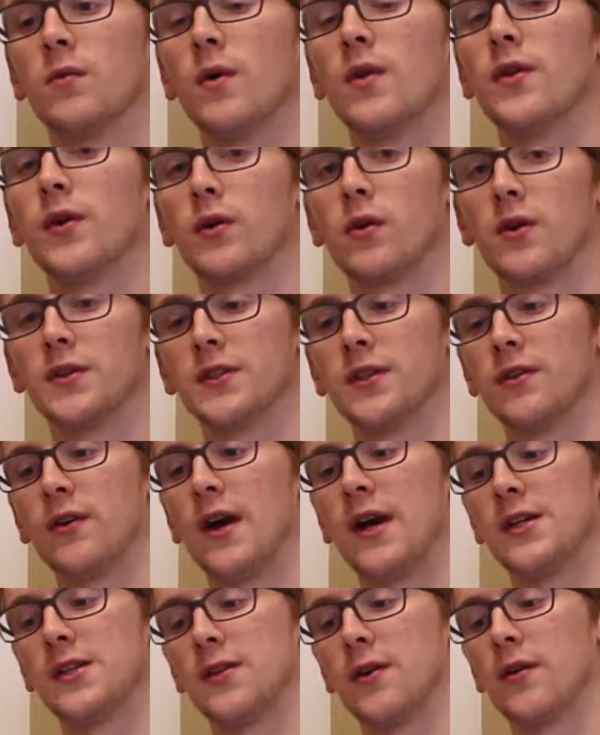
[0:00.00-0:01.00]
when they're closing
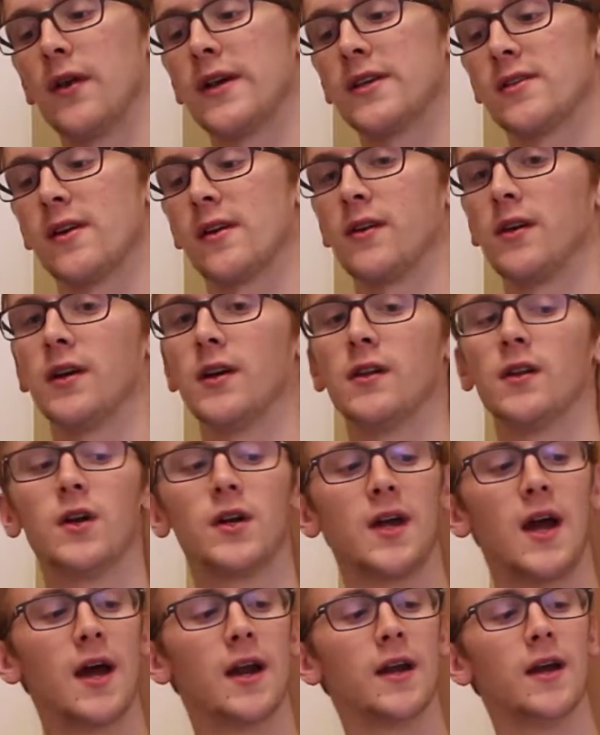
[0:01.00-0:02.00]
their eyes, they're less likely to
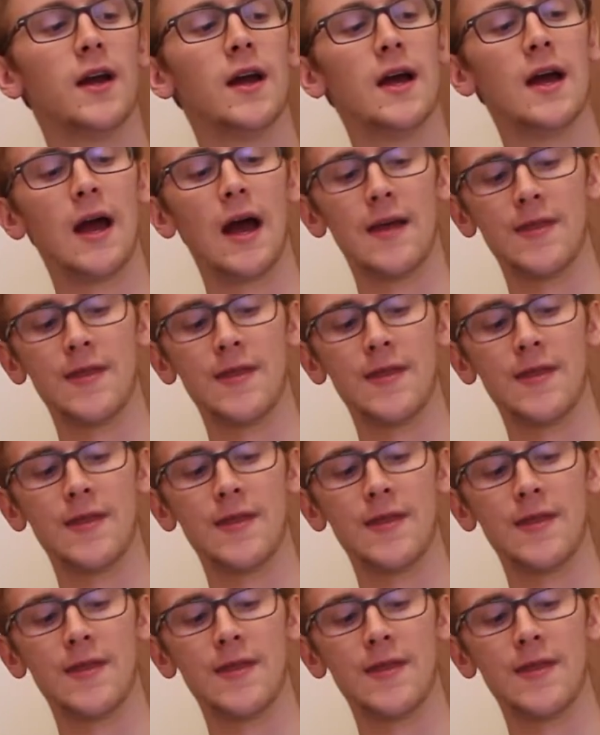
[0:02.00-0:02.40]
look at it.